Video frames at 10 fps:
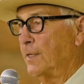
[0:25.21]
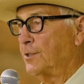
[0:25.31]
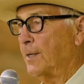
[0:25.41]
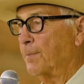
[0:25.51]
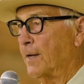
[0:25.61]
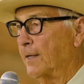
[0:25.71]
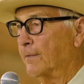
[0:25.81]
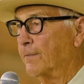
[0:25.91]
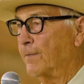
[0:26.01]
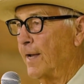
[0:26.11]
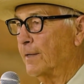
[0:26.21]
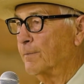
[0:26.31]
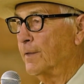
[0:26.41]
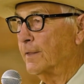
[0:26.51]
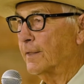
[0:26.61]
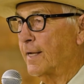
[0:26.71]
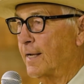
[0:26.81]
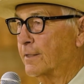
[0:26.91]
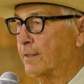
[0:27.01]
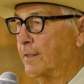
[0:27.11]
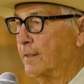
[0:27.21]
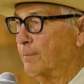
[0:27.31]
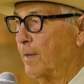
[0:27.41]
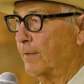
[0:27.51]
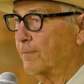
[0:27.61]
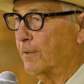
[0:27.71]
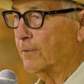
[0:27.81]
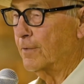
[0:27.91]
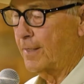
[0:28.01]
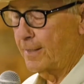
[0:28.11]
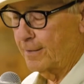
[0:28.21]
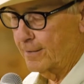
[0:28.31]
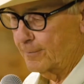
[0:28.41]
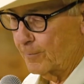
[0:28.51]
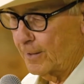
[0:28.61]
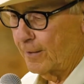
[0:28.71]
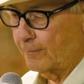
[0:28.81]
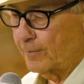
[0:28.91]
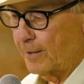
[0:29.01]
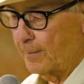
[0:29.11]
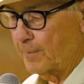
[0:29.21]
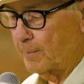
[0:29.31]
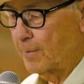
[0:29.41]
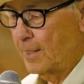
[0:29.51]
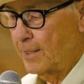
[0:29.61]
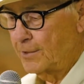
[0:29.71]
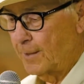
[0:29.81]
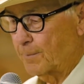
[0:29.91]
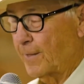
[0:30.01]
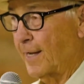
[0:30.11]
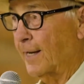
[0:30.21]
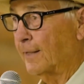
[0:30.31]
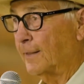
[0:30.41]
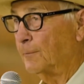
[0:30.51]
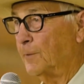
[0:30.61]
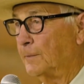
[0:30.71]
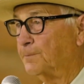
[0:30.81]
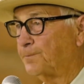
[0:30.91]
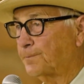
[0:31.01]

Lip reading: ship out of Aikman and Cassidy and Matfield Green here, and we'd often help him ship cattle, and we'd